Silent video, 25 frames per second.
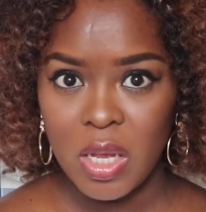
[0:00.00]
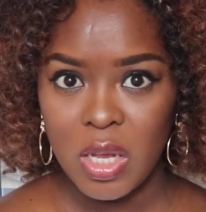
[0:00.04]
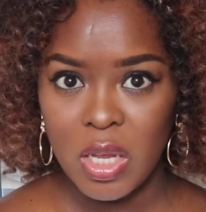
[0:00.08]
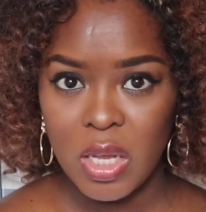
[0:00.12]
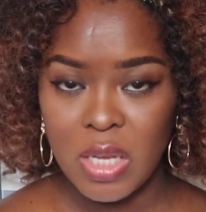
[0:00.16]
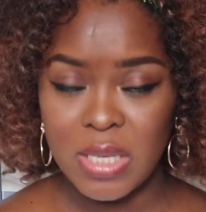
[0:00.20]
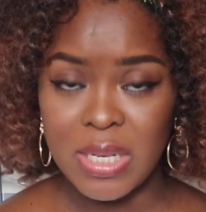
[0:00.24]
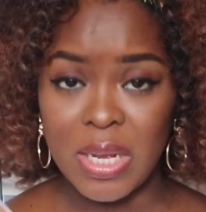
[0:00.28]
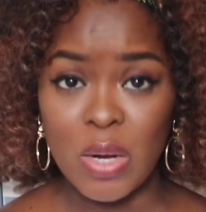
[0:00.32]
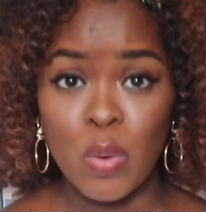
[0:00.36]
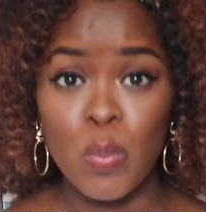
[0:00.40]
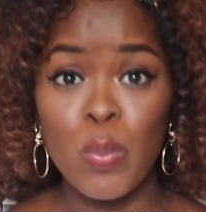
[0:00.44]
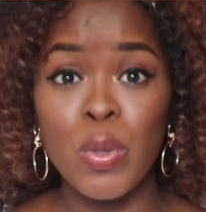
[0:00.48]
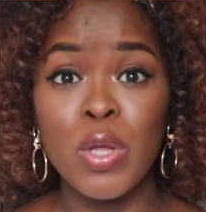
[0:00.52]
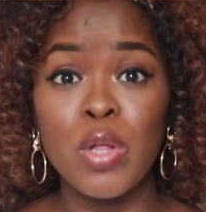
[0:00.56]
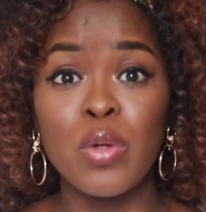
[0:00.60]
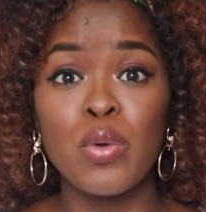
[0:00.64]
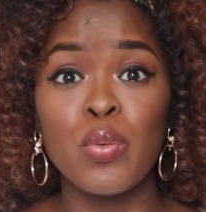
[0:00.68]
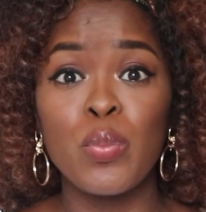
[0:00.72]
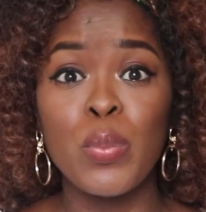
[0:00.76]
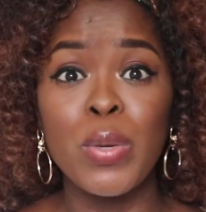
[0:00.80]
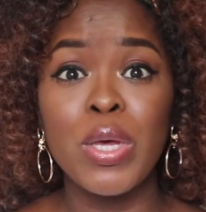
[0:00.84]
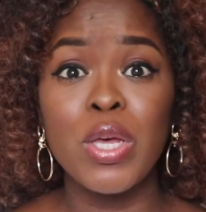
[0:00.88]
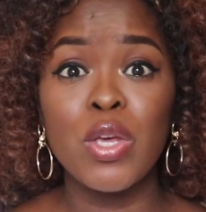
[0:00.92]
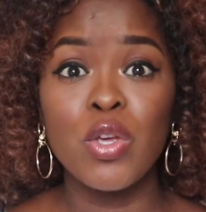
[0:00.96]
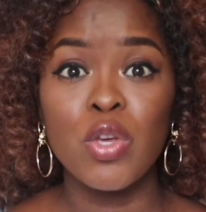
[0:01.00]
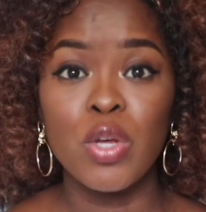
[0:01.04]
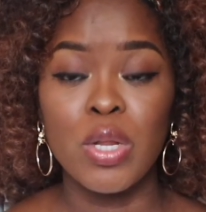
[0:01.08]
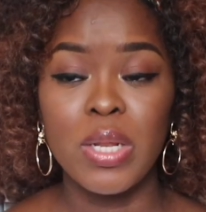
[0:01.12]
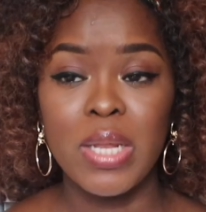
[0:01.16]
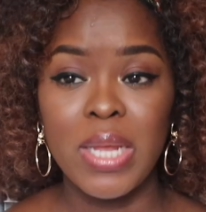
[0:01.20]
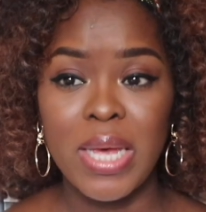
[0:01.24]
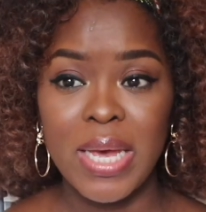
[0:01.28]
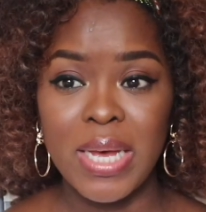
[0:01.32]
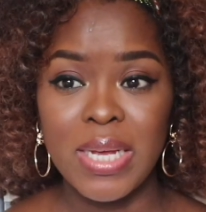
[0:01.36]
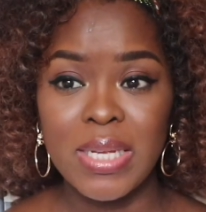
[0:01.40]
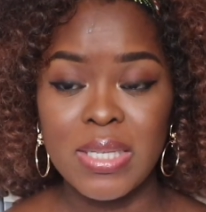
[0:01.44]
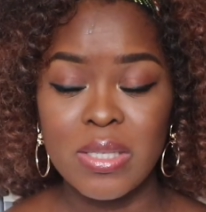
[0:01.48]
He's like, wiggle your
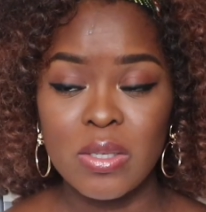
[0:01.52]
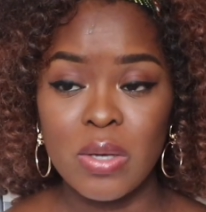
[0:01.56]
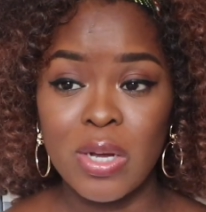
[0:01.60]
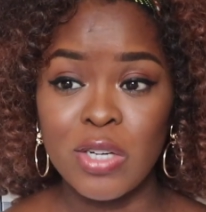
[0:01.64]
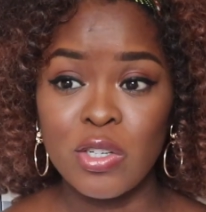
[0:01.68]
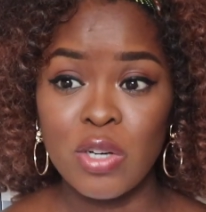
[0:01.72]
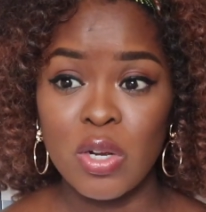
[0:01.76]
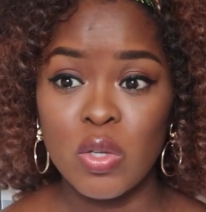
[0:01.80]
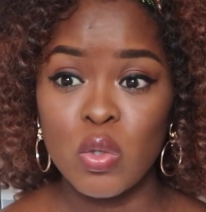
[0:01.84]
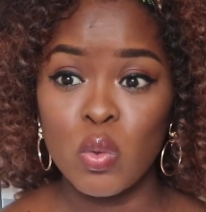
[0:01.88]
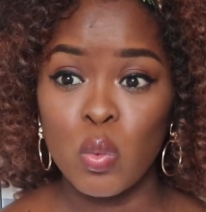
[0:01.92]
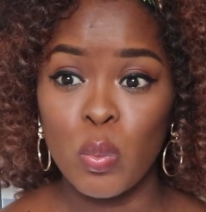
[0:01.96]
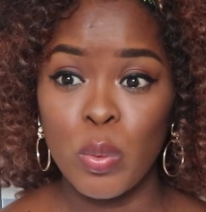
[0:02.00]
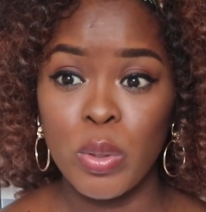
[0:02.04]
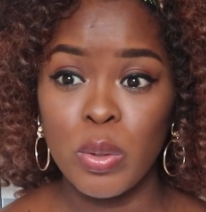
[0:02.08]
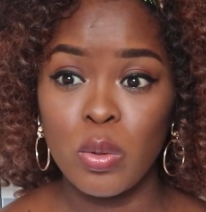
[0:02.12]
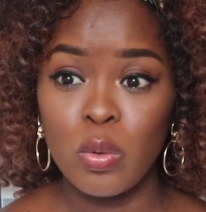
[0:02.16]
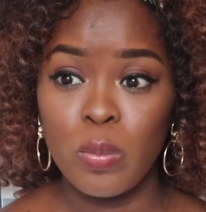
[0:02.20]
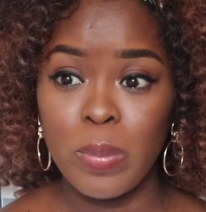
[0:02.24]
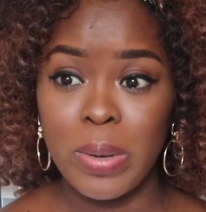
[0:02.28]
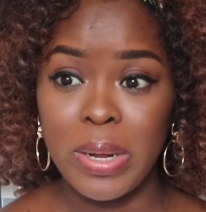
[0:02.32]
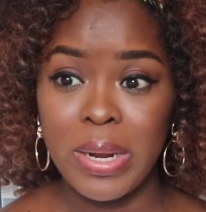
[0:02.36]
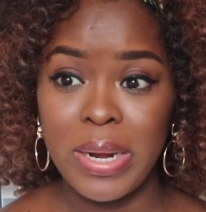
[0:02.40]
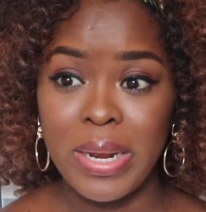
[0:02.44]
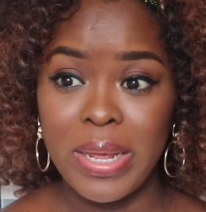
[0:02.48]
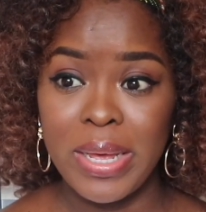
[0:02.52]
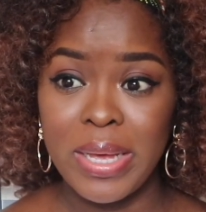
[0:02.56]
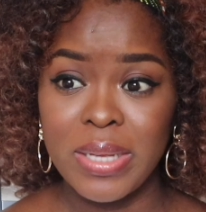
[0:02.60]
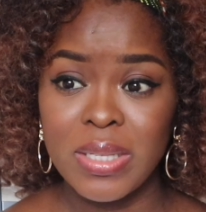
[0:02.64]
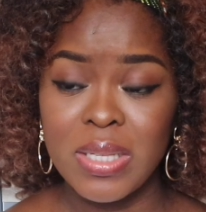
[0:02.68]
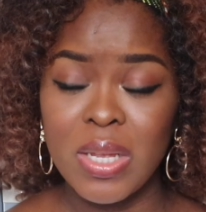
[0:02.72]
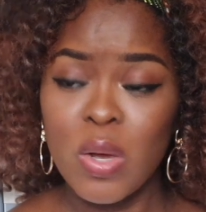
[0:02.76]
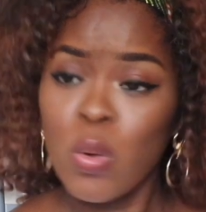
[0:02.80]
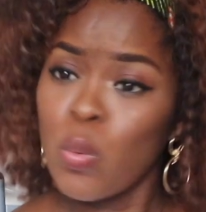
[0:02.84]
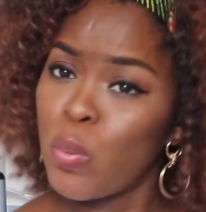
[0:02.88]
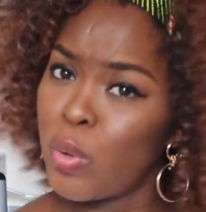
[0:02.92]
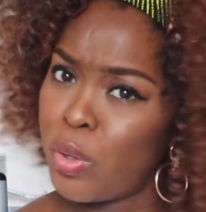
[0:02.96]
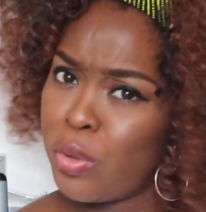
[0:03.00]
legs. So I tried to wiggle my legs,
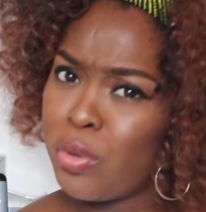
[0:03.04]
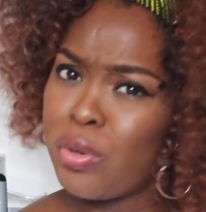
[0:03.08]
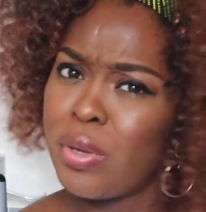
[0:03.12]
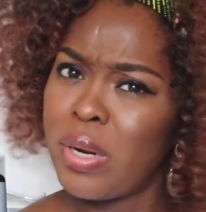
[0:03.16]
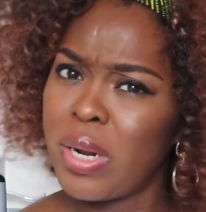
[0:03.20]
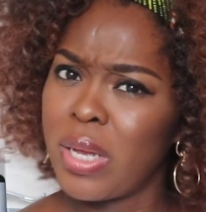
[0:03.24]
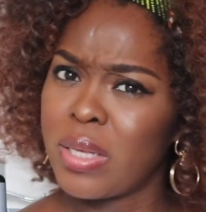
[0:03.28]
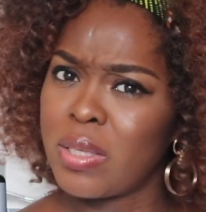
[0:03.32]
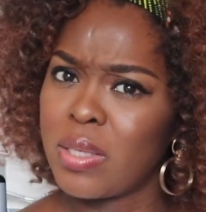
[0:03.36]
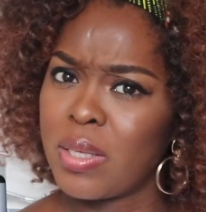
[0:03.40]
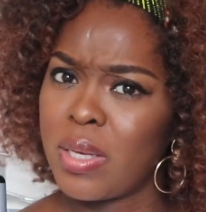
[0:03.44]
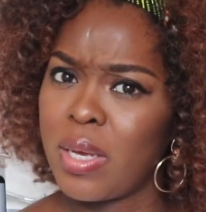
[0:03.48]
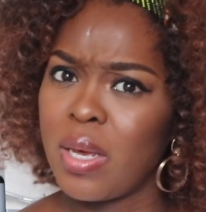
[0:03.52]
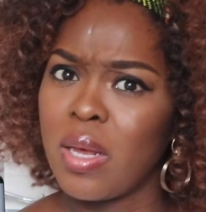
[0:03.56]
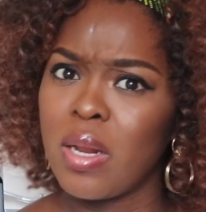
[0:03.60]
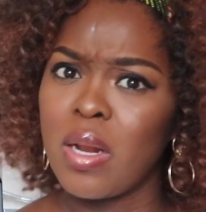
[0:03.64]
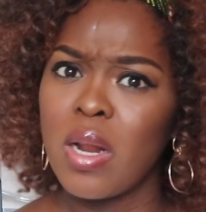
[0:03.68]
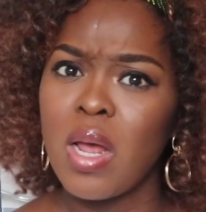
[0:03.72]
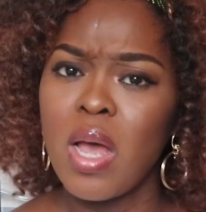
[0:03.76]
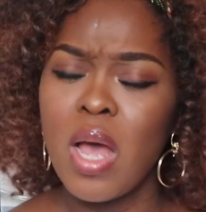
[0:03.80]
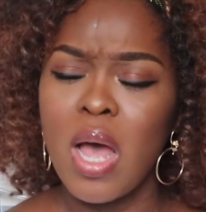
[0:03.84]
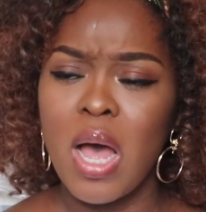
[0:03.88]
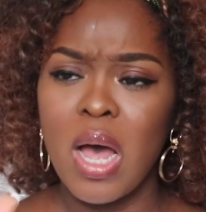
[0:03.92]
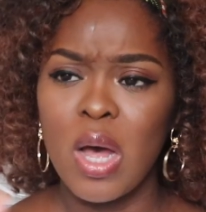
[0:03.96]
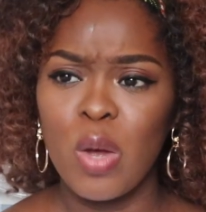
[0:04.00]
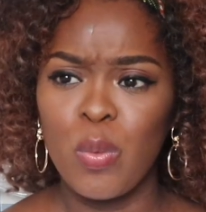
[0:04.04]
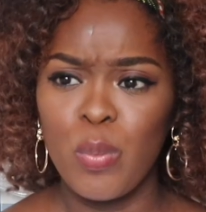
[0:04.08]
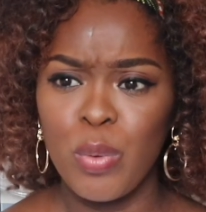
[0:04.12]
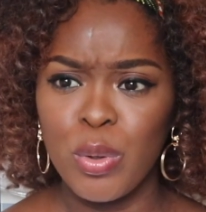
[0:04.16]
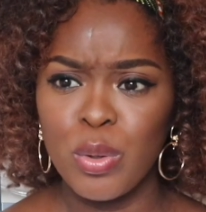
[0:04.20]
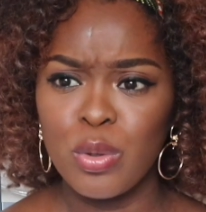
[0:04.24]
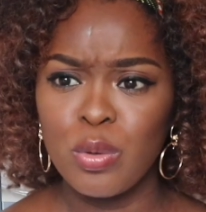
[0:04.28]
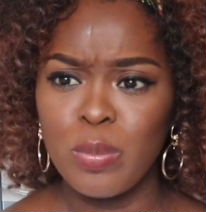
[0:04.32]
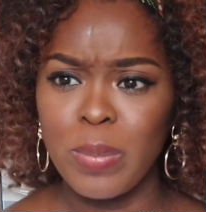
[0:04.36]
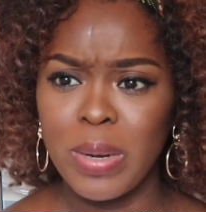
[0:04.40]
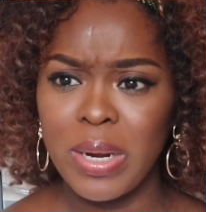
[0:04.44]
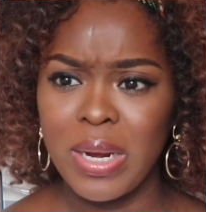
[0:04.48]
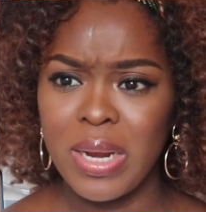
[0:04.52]
like, wiggle your legs again. I
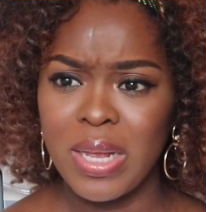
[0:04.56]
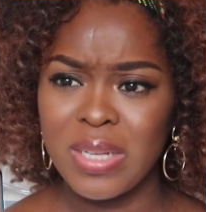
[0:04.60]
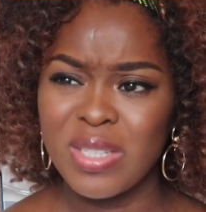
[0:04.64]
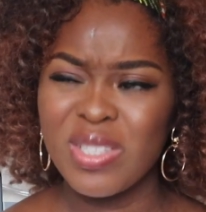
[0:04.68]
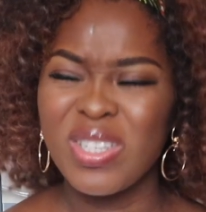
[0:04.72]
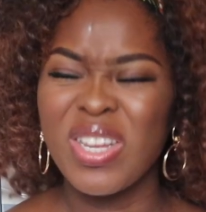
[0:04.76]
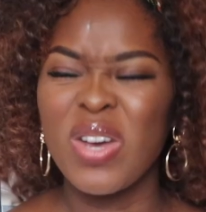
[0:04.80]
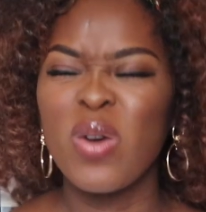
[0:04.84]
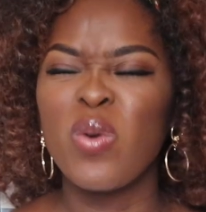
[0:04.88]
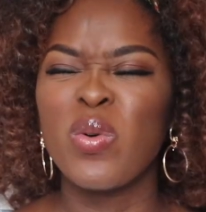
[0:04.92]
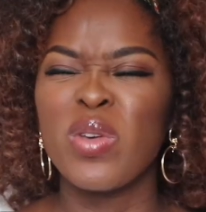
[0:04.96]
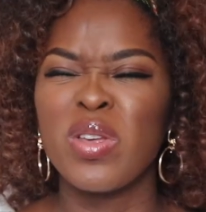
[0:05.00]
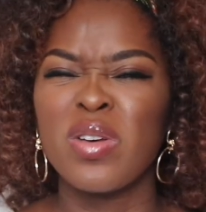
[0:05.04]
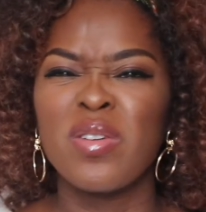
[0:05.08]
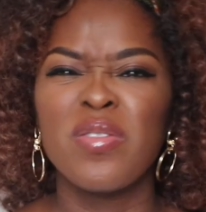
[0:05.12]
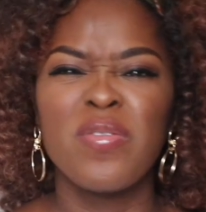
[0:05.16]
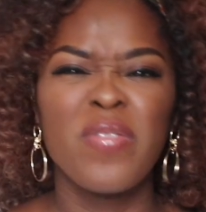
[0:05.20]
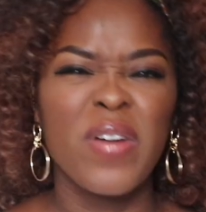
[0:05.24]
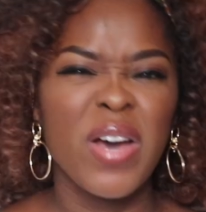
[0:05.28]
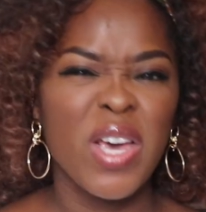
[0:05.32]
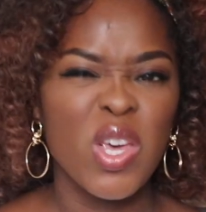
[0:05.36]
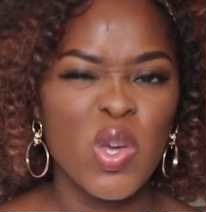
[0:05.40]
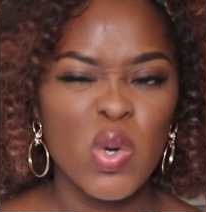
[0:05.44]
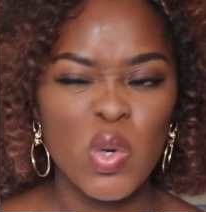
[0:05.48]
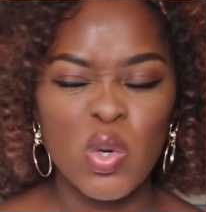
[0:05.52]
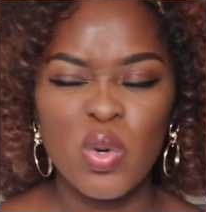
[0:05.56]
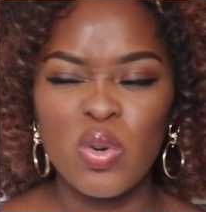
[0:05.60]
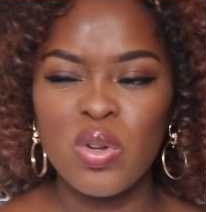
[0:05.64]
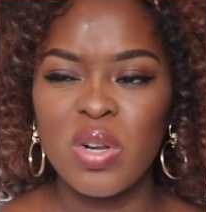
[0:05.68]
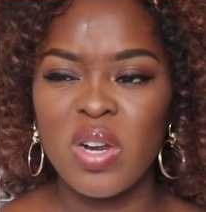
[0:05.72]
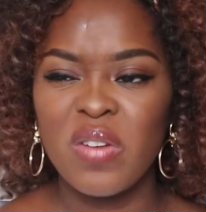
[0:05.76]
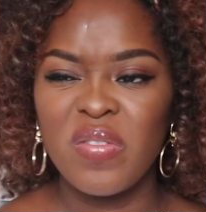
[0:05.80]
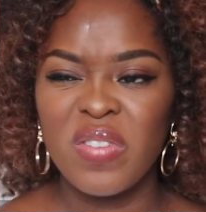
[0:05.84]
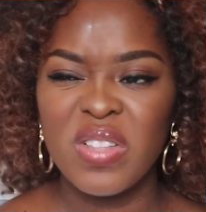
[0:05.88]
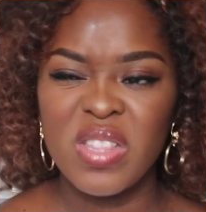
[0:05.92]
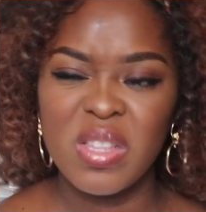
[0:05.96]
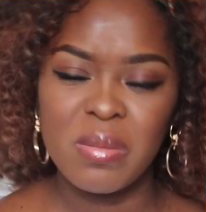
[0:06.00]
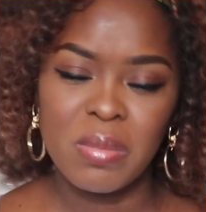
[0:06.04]
wiggle my legs, and like, oh, you're fine, you're good,
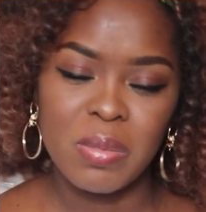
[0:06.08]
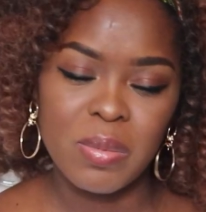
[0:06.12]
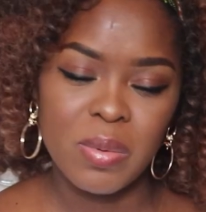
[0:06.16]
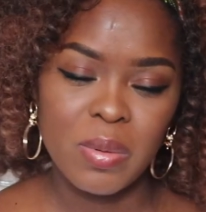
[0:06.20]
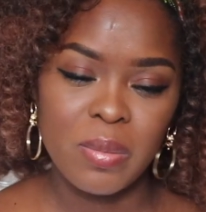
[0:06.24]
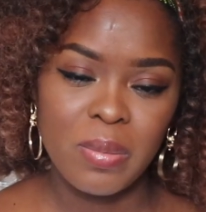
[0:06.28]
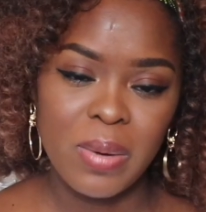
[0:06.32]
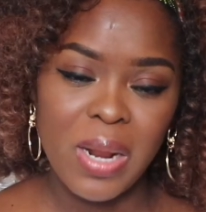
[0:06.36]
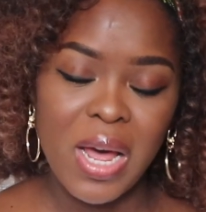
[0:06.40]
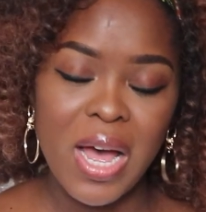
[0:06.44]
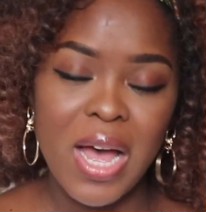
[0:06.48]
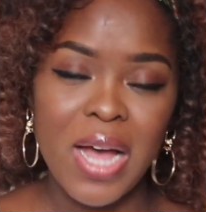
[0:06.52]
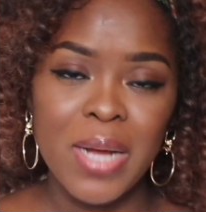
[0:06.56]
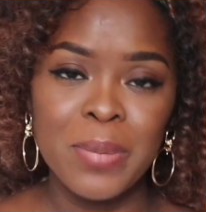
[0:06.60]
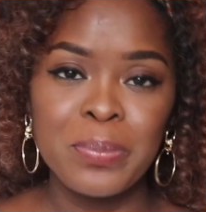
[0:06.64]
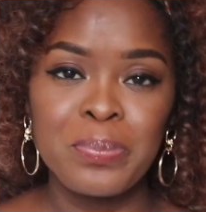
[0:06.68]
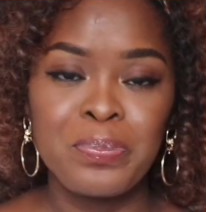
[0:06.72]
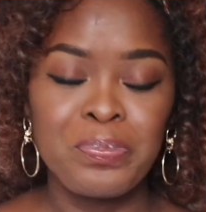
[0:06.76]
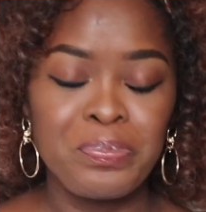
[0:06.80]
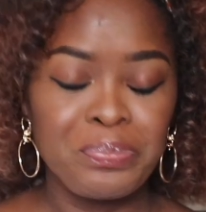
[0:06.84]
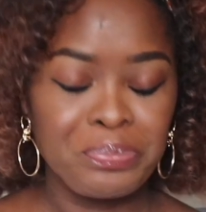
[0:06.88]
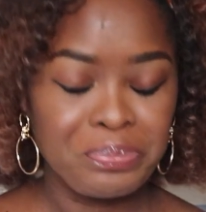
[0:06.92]
everything, blah blah.